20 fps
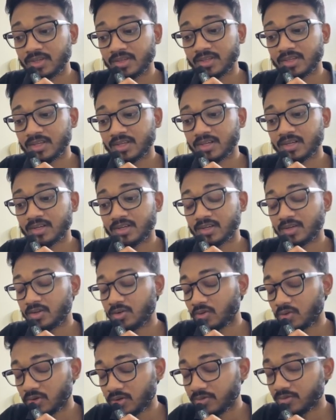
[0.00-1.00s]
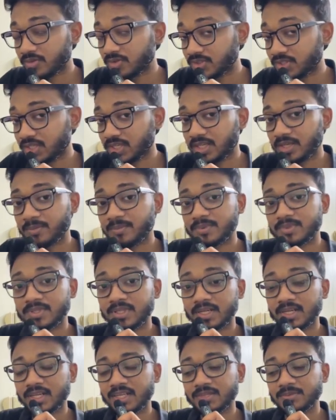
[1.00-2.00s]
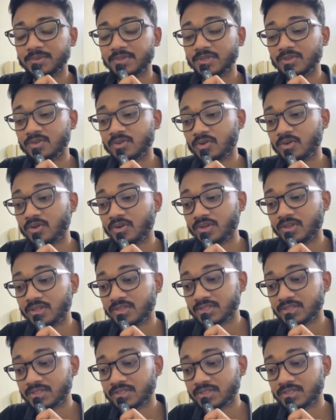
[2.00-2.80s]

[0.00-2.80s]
there are a lot of shapes that has been drawn in the